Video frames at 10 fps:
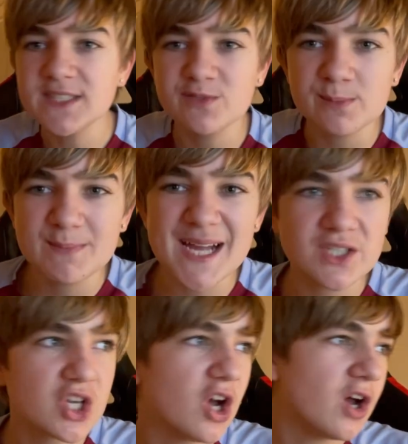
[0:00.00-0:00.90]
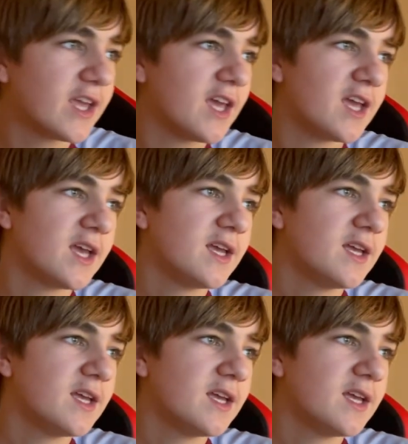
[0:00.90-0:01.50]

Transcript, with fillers: from Matt Targett